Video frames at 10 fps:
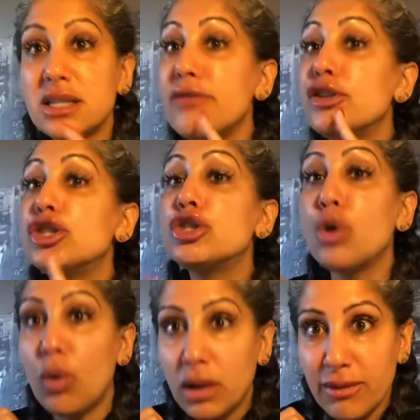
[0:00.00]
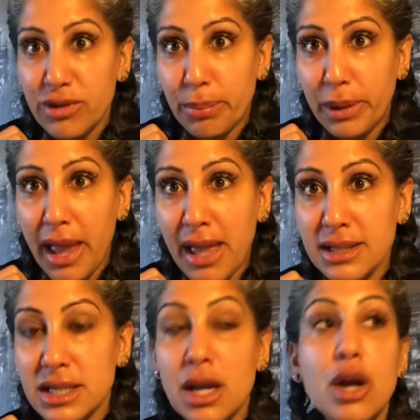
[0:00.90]
of the soul of the
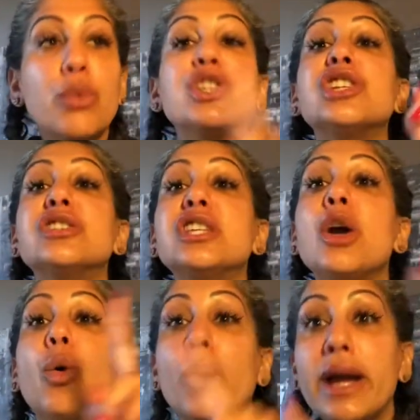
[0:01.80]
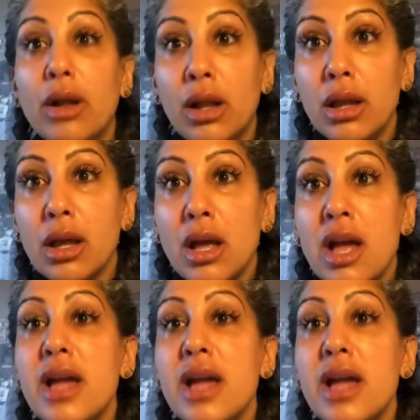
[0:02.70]
plant, which is the oil,